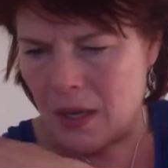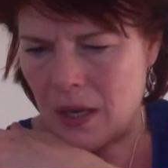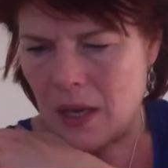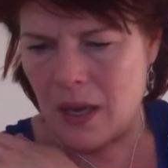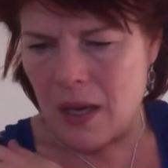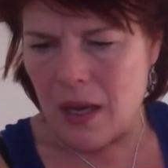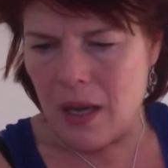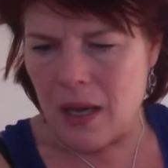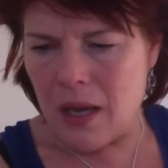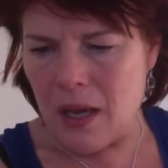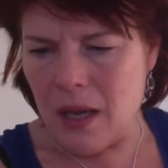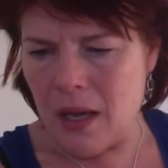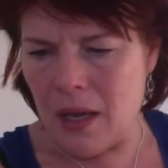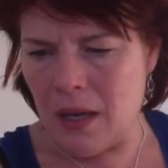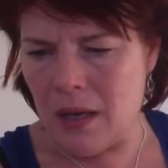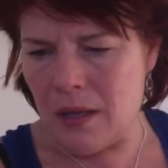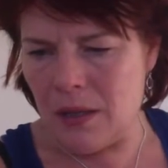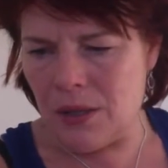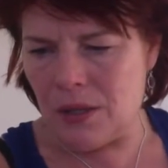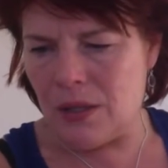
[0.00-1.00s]

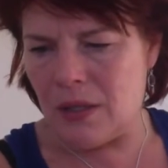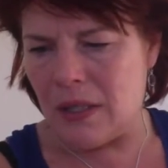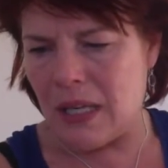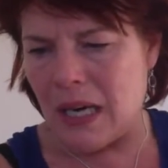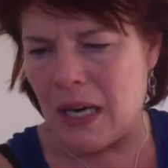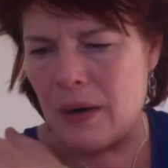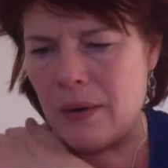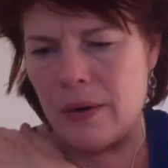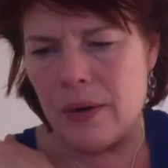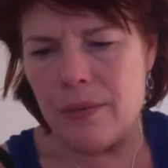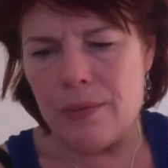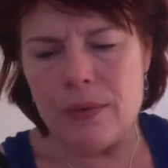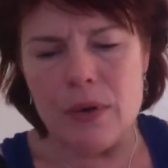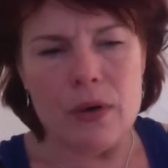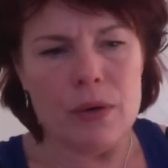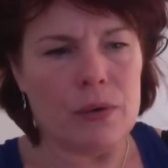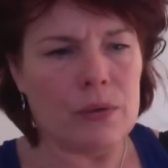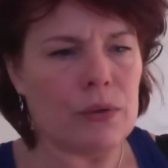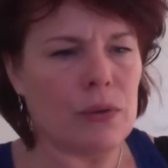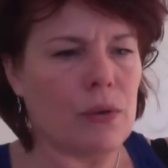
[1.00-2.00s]
And Sarah
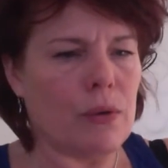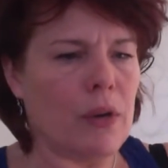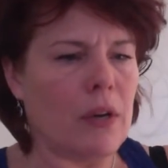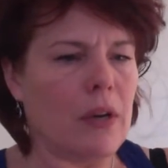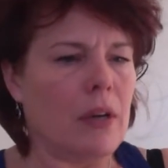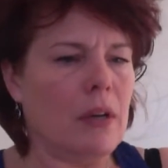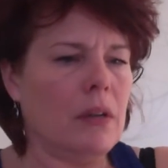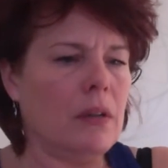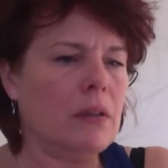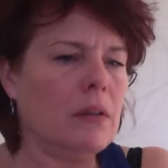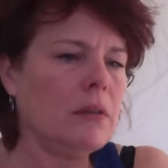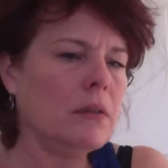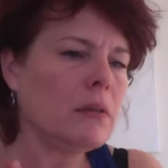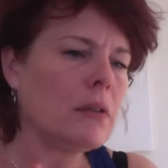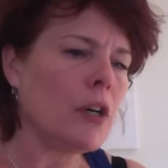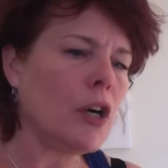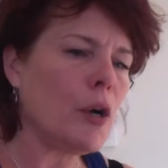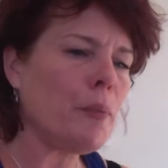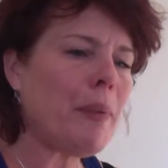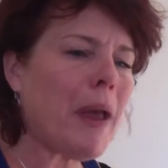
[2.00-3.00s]
Rose oil.
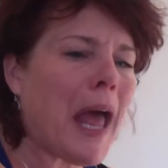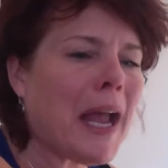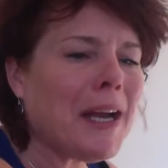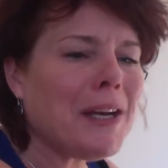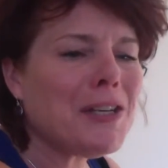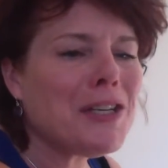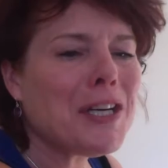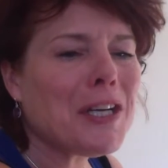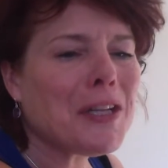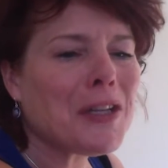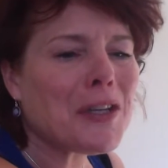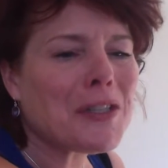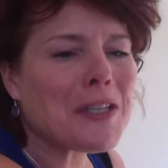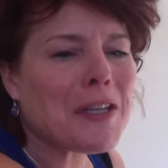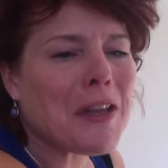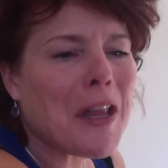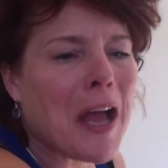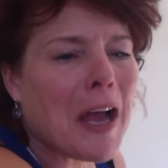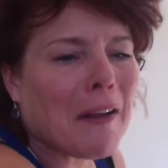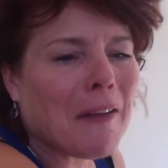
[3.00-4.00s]
Her packaging looks a
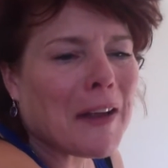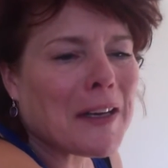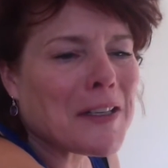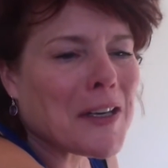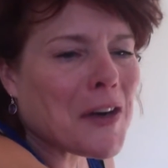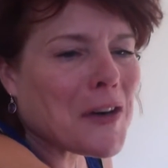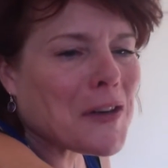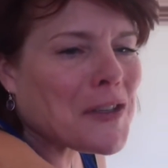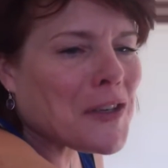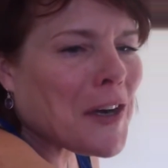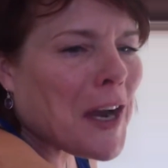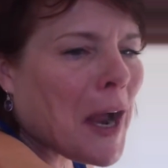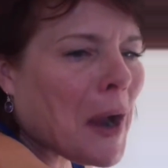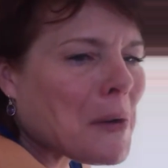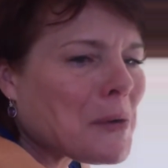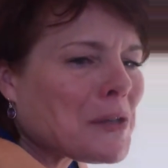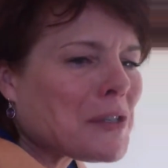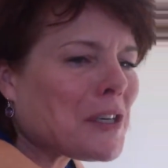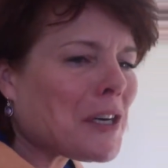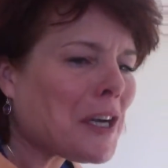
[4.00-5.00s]
lot like Dr.
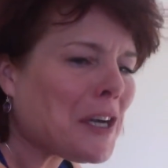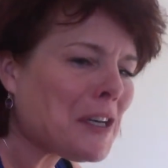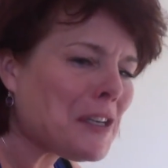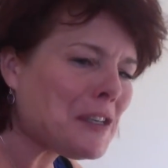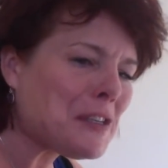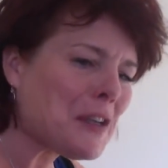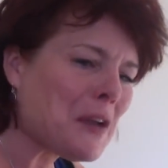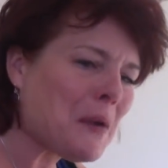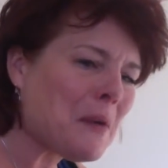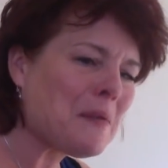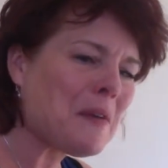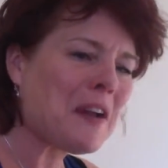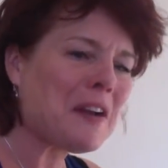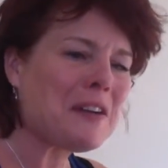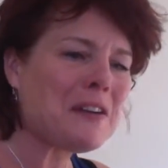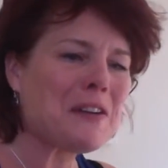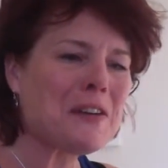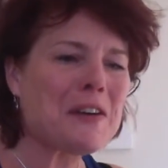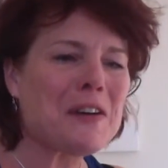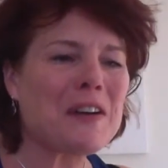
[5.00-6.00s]
Hauschka, so I'm not
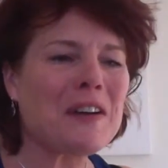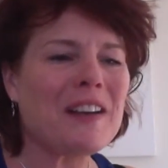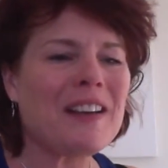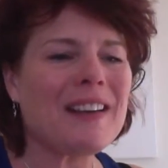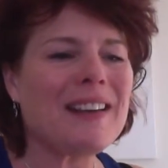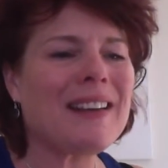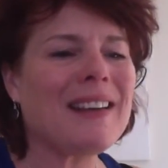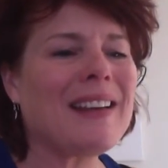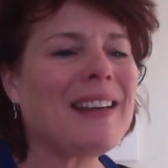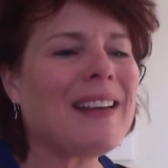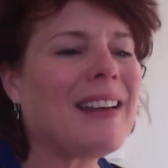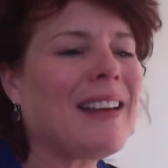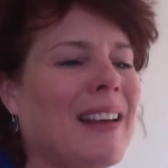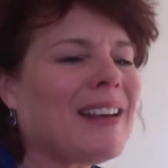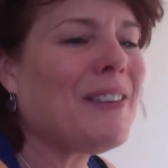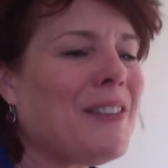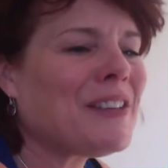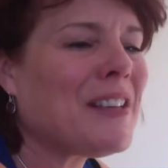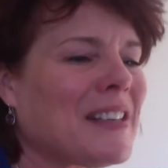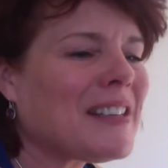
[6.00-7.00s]
sure
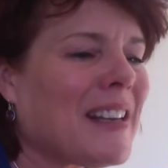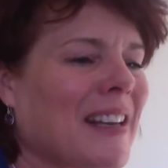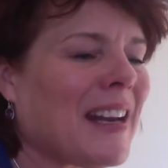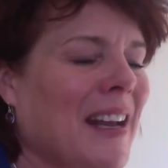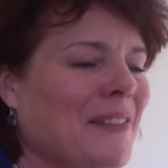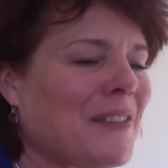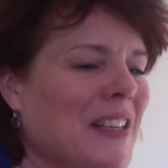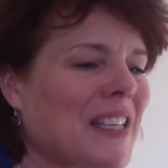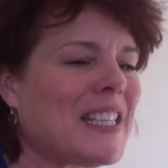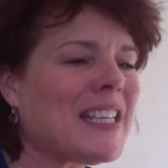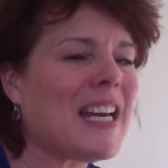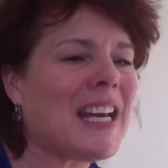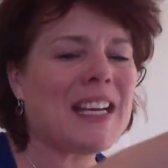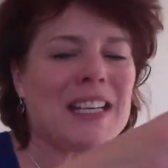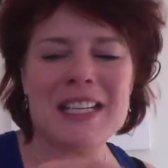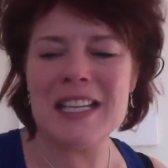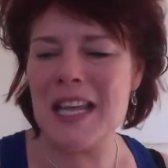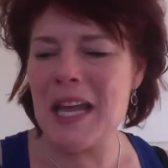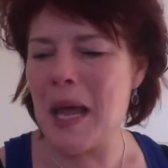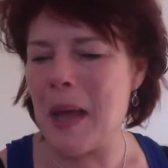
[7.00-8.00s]
if she's going to have to
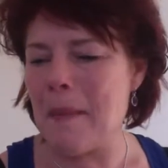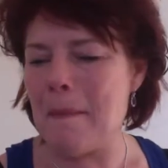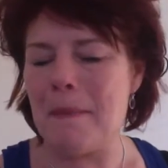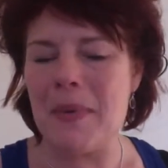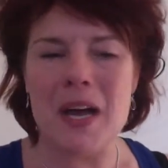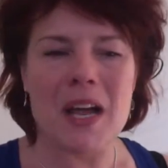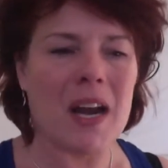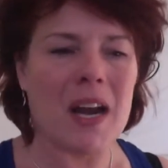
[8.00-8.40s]
change that. But,